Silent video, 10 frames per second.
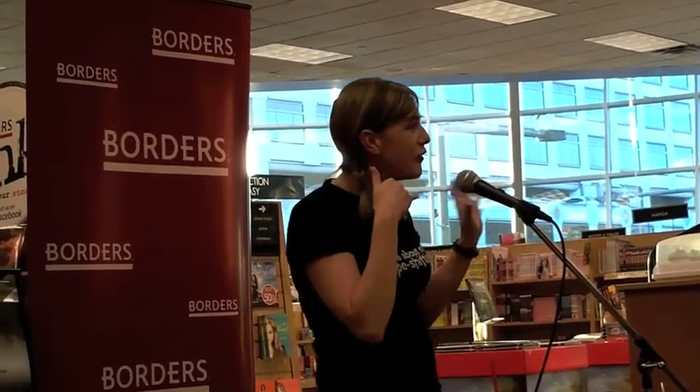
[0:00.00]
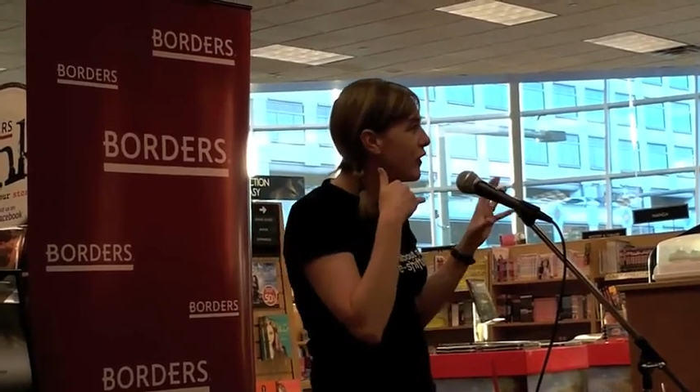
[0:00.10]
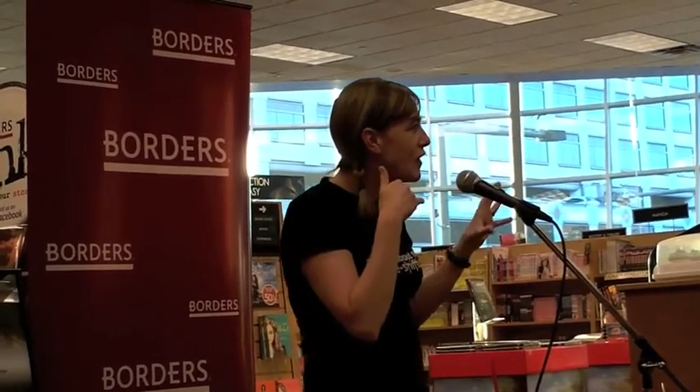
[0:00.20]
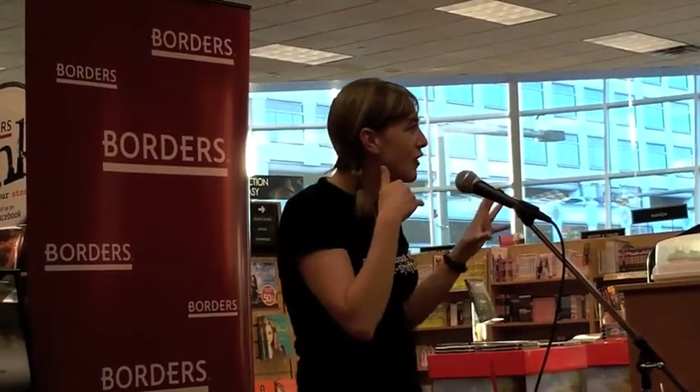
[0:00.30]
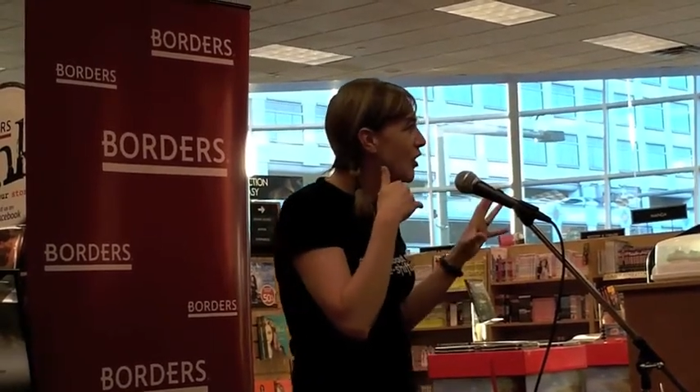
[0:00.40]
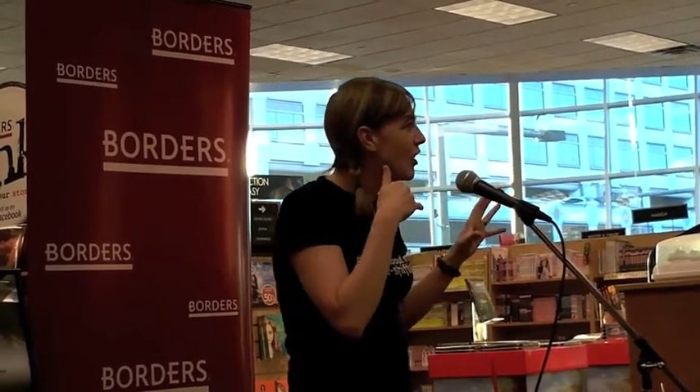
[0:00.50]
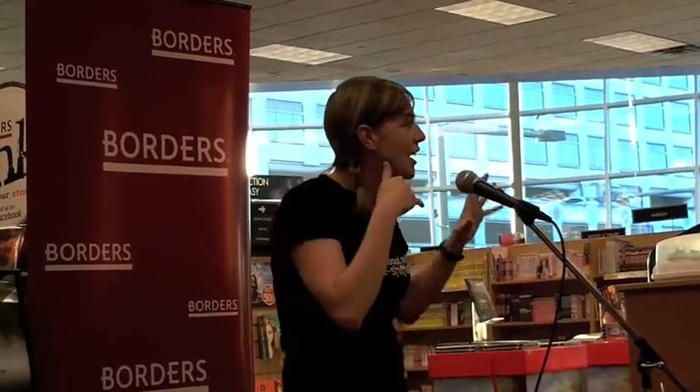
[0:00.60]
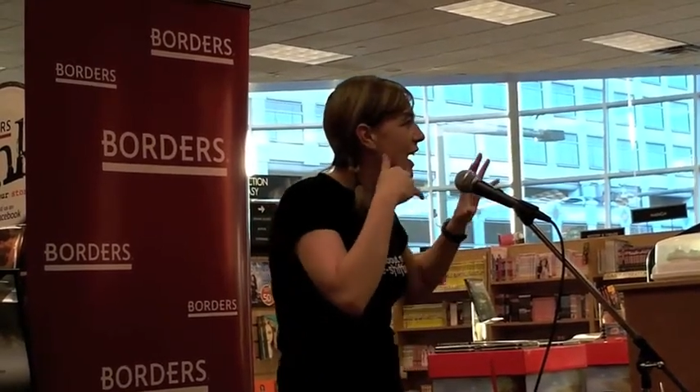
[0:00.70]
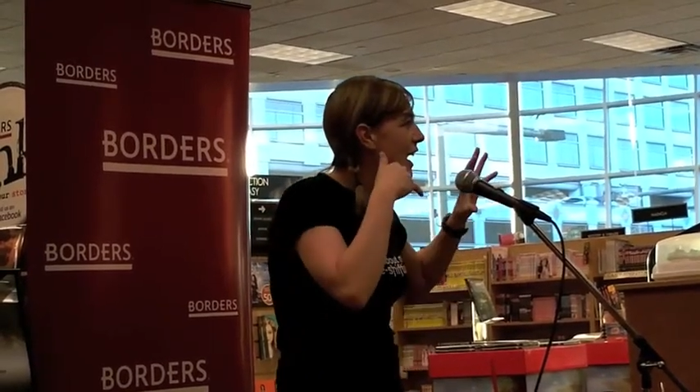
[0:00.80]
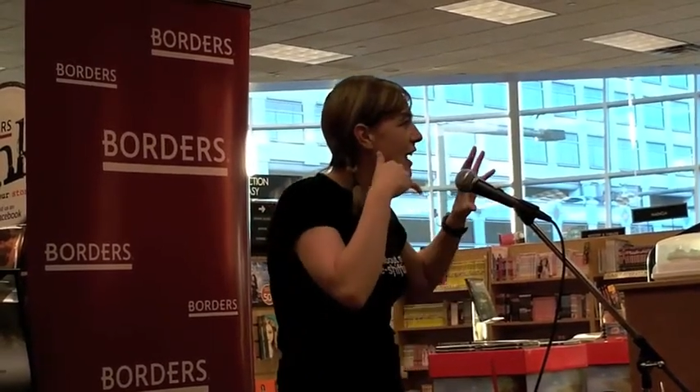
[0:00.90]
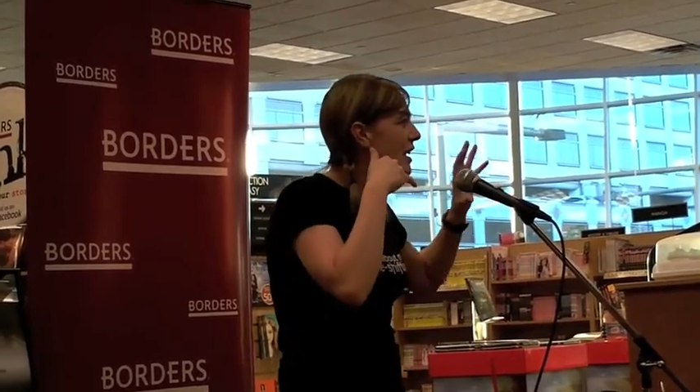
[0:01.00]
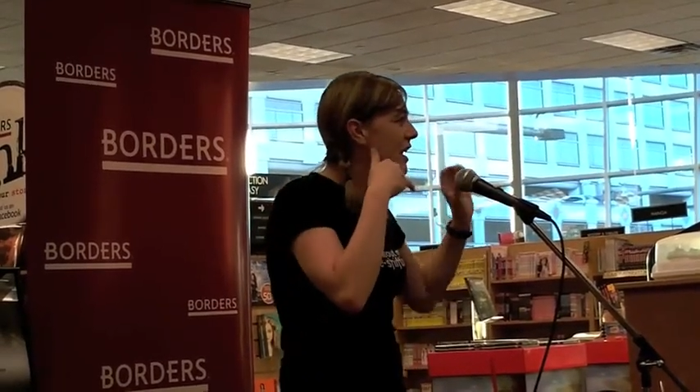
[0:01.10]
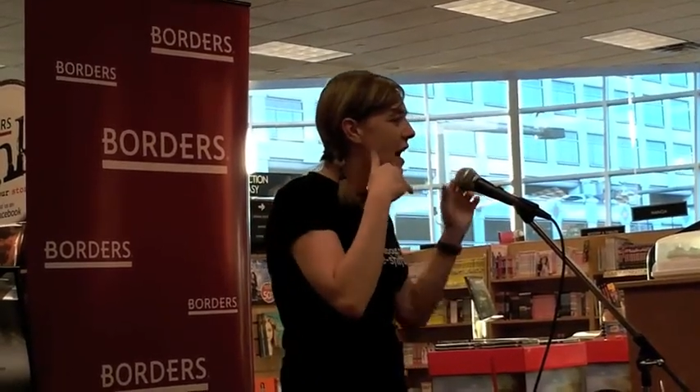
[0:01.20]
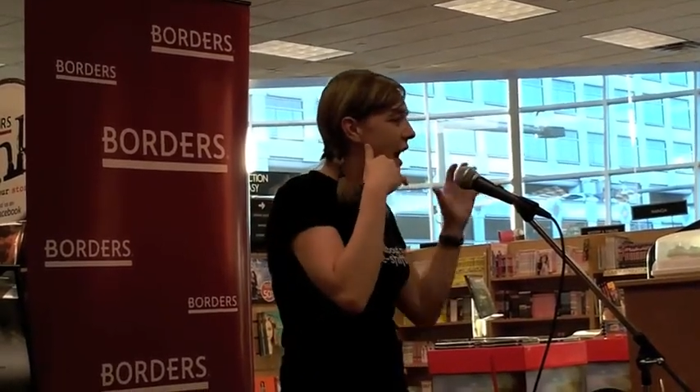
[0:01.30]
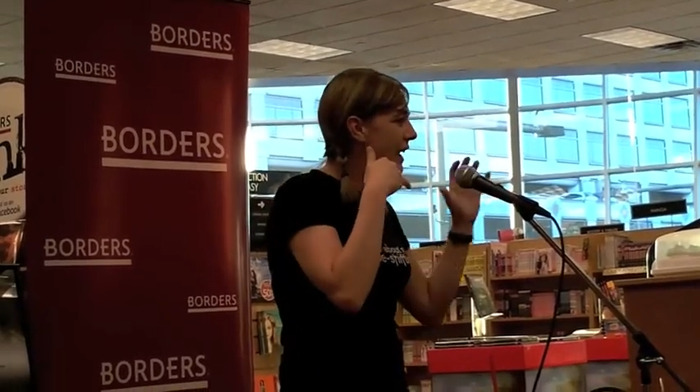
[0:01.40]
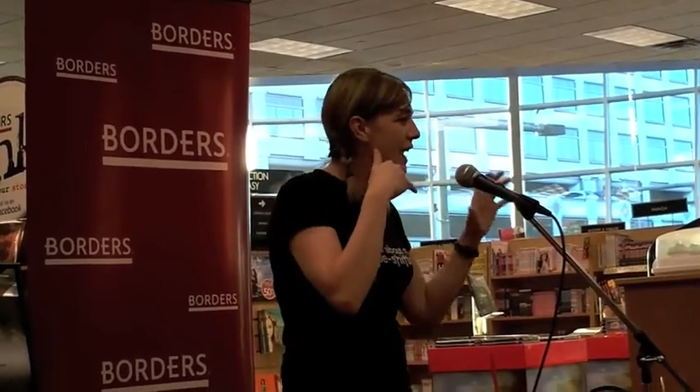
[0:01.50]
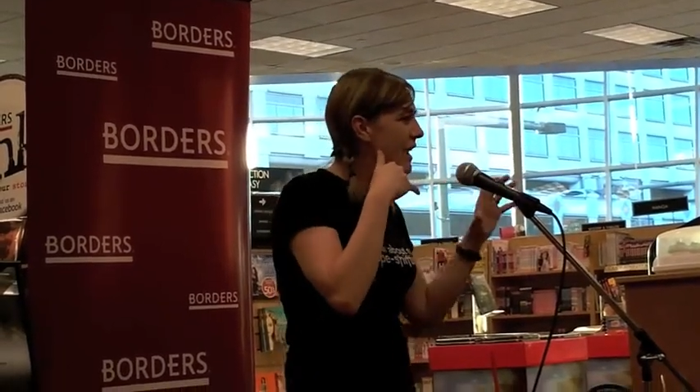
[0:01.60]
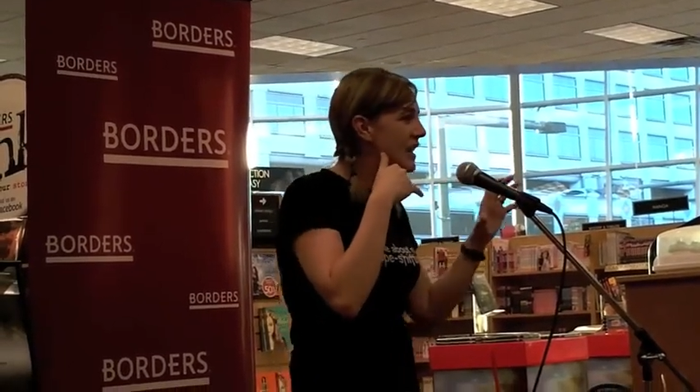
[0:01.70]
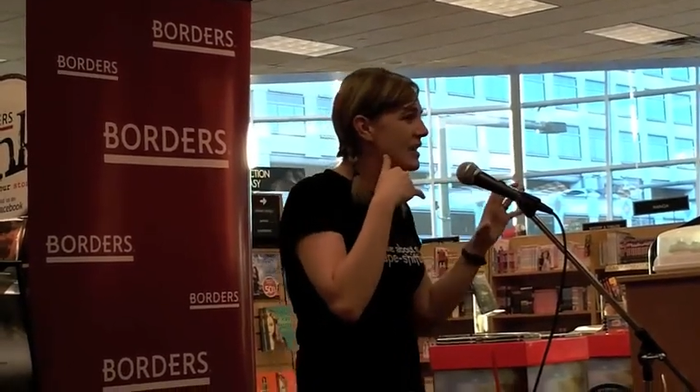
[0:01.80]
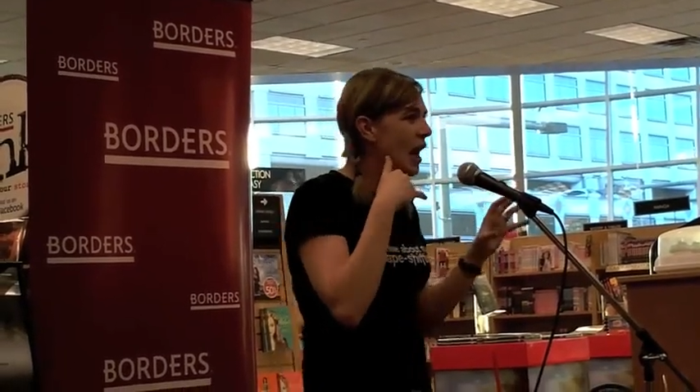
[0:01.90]
fever and I
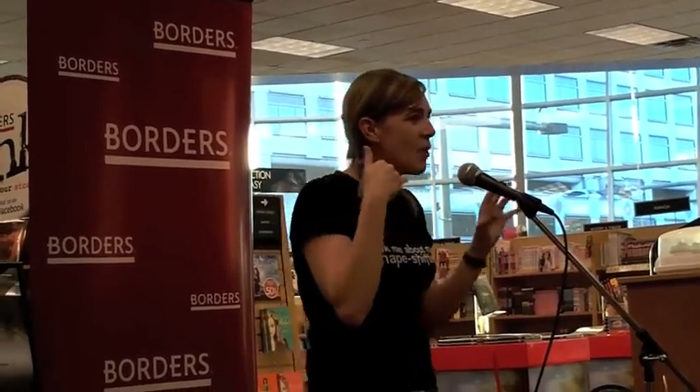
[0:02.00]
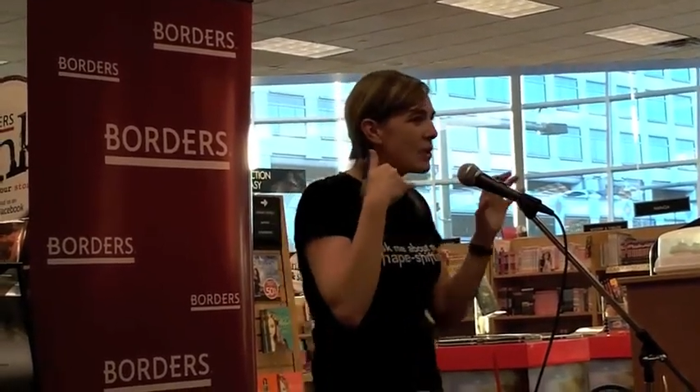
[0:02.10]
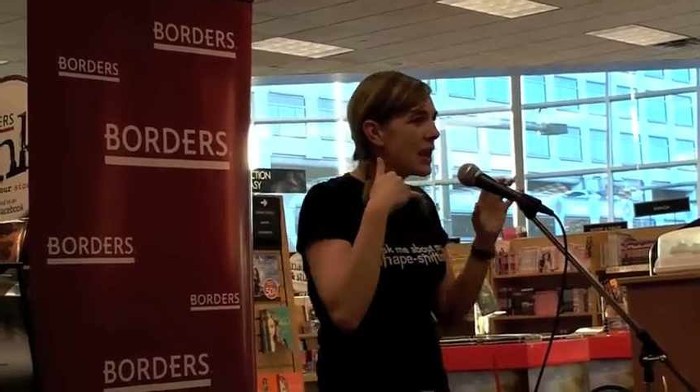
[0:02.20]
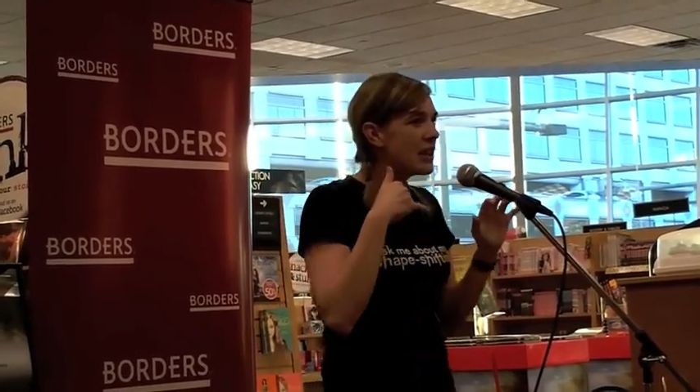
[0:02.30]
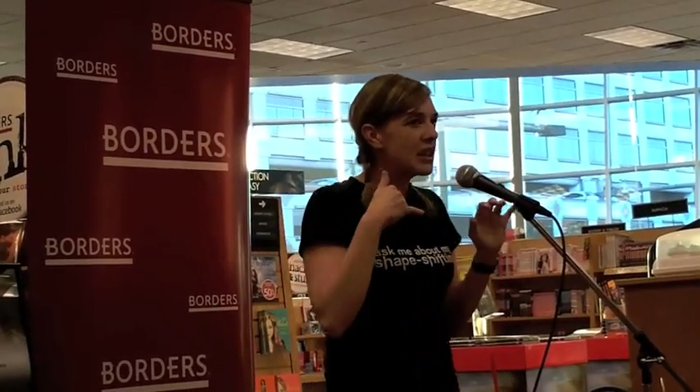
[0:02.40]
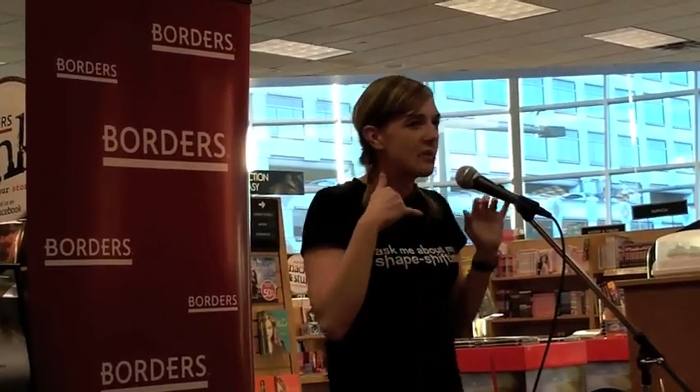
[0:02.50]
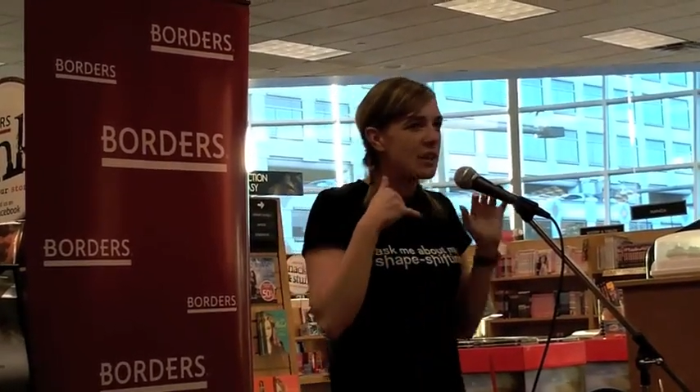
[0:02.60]
can't get it down with anything.